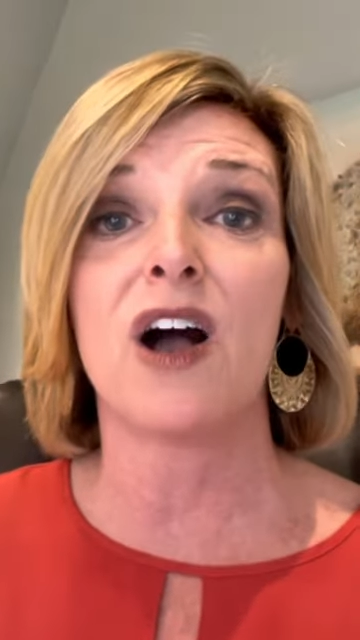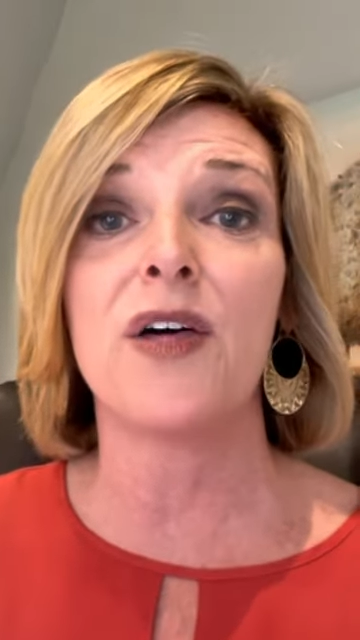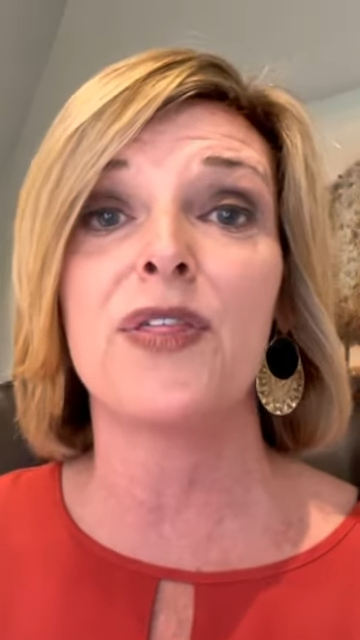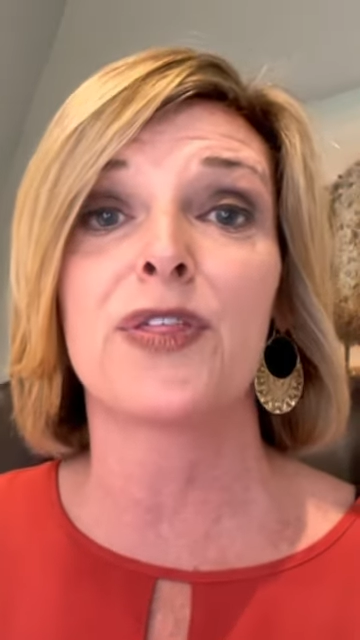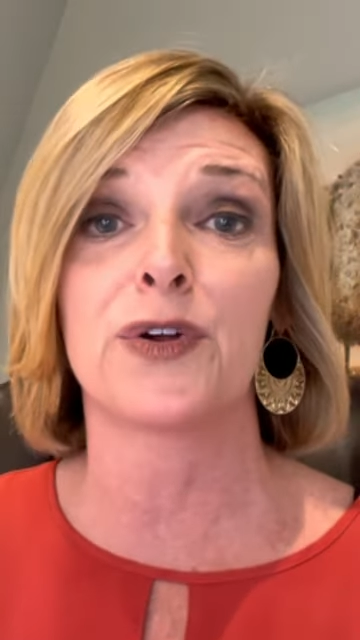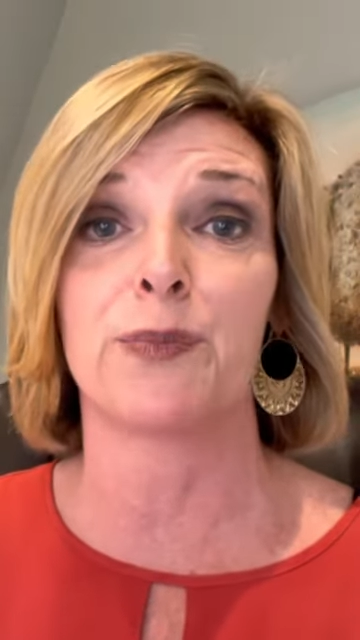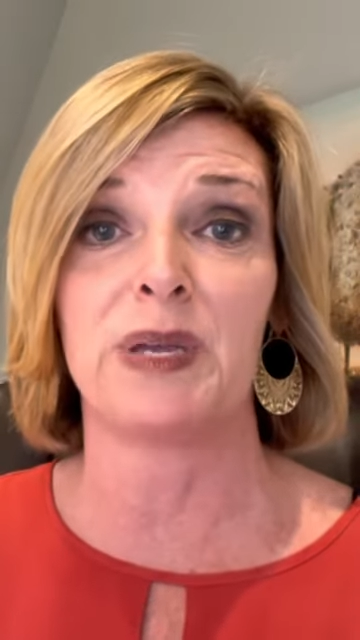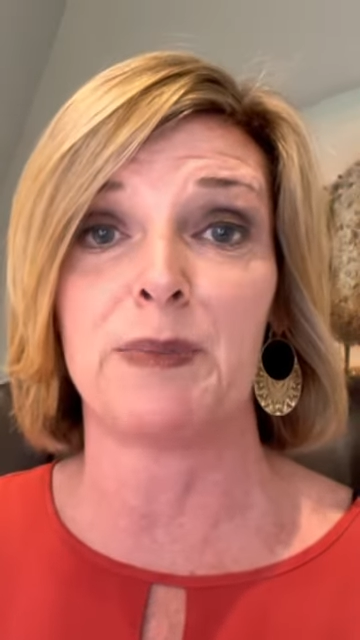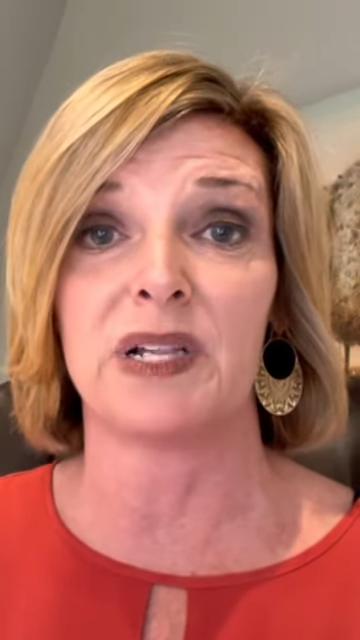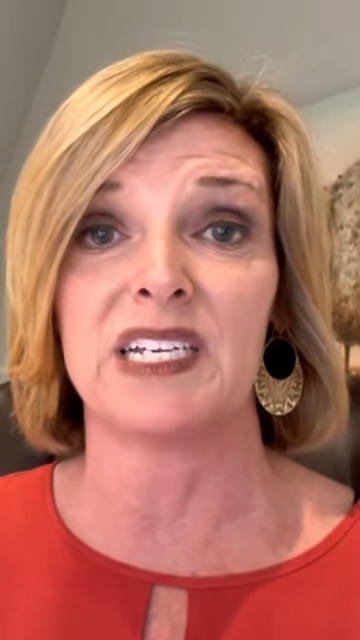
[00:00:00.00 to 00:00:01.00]
other
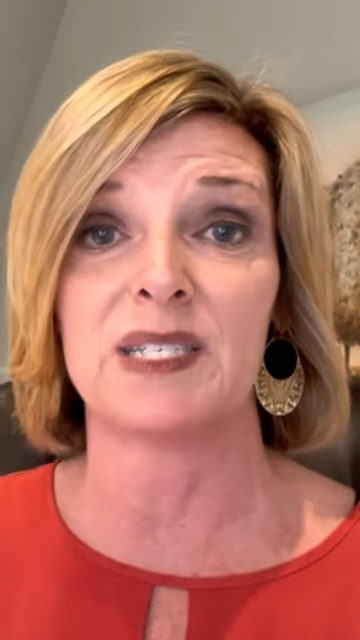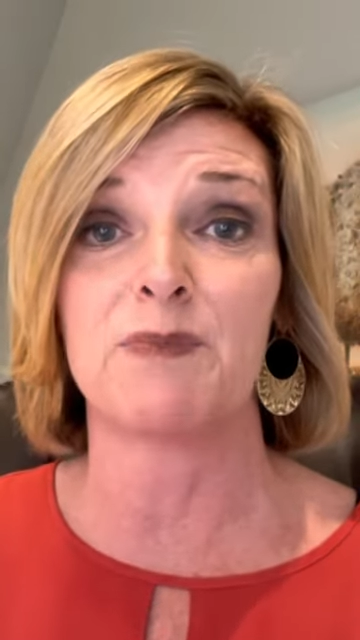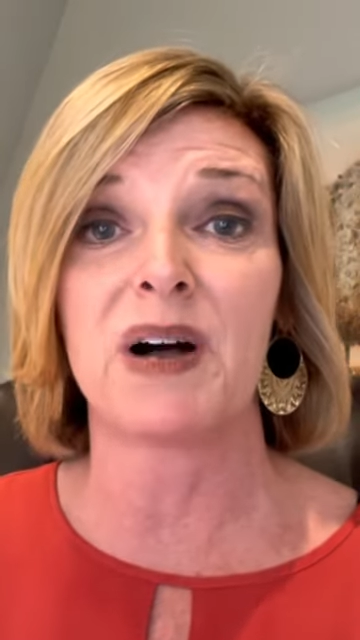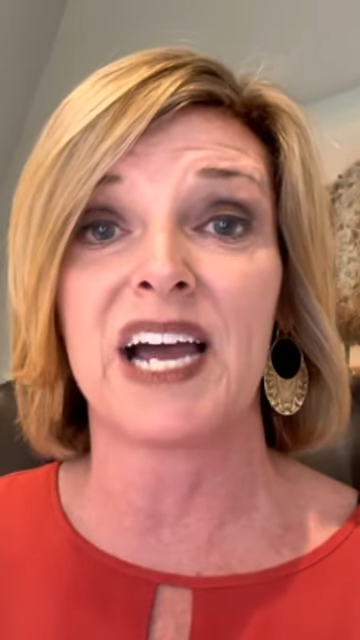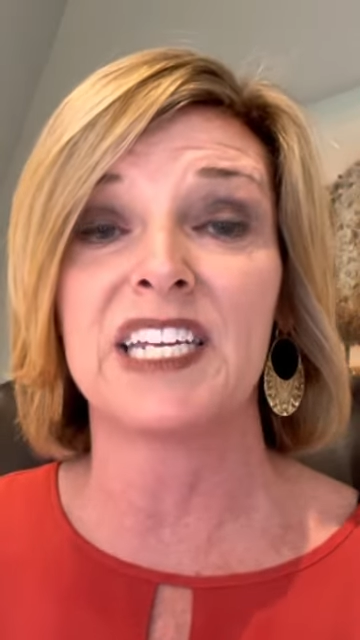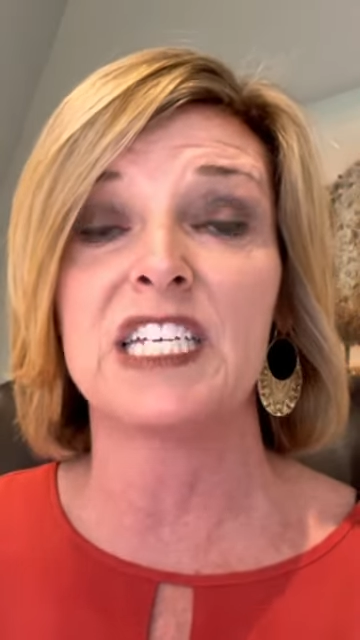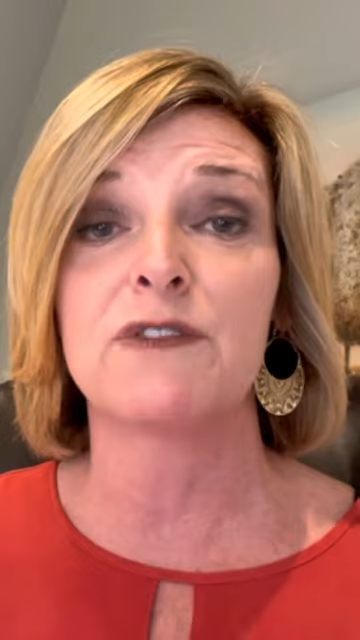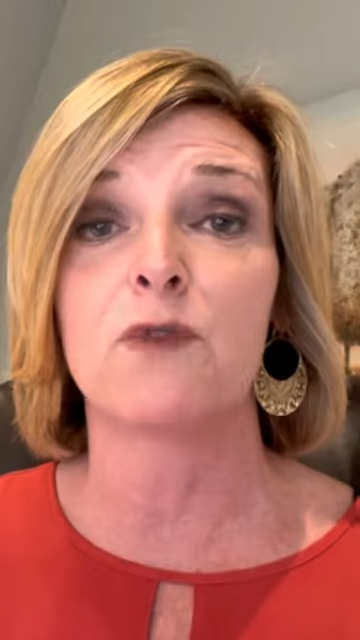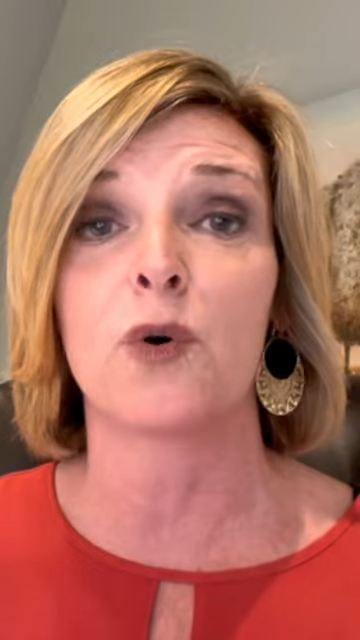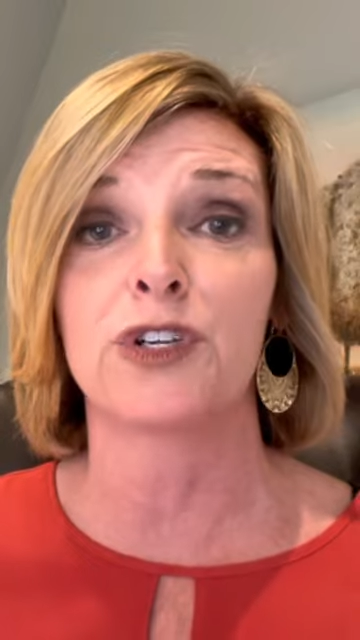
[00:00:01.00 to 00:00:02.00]
people as
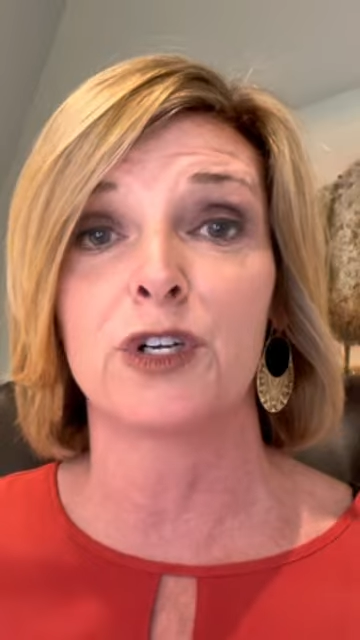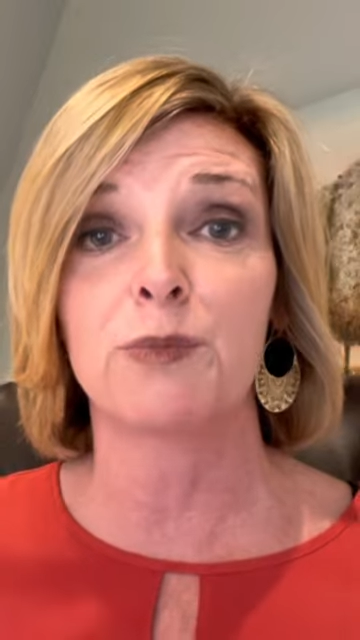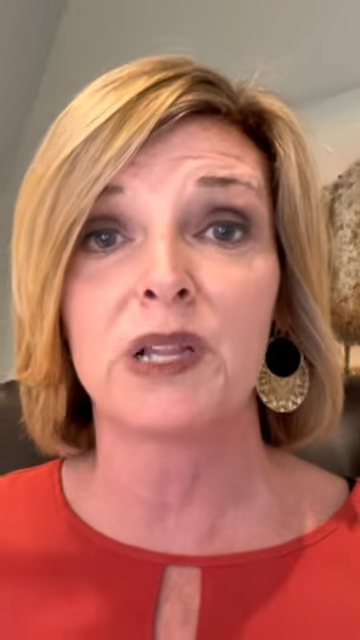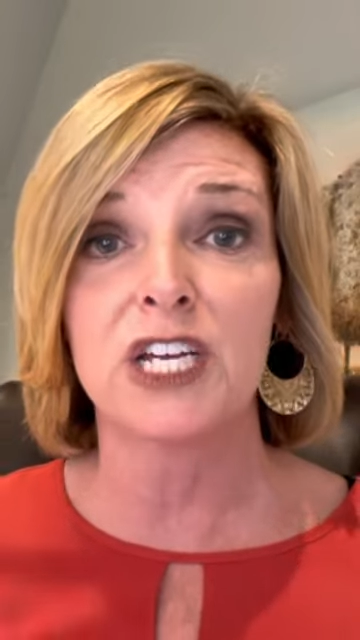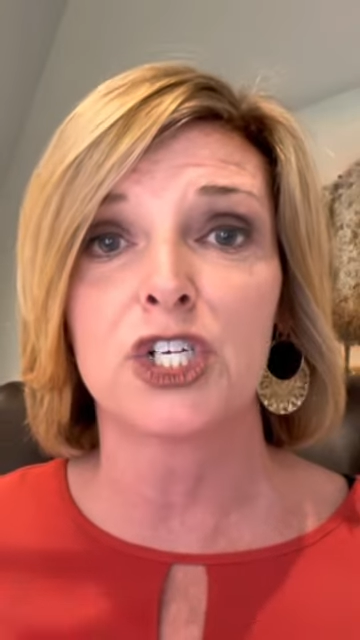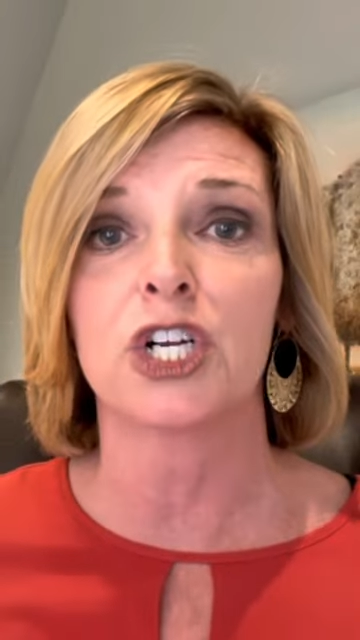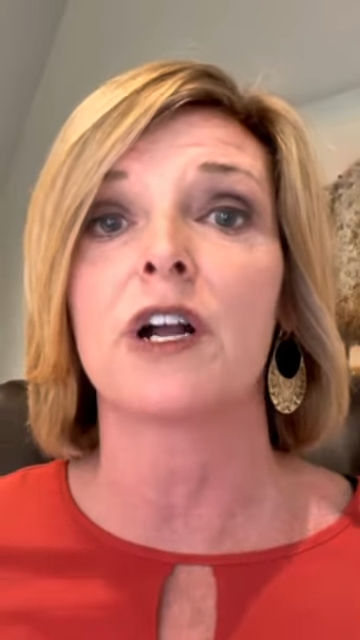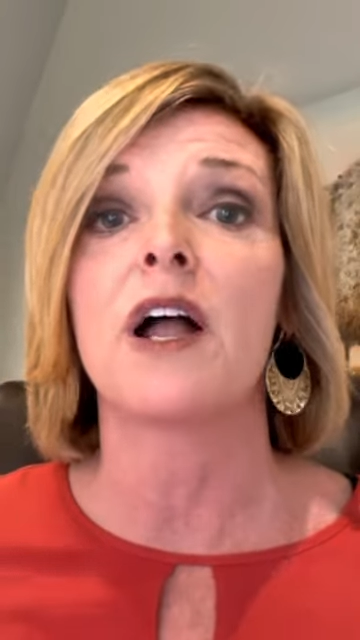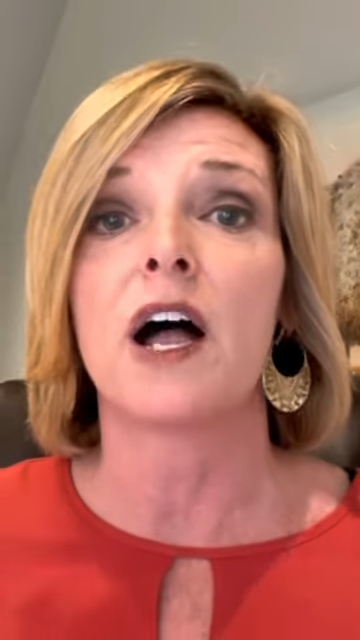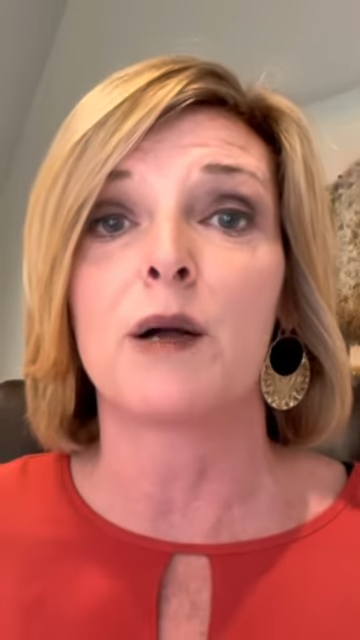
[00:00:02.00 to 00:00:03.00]
bodies for your pleasure,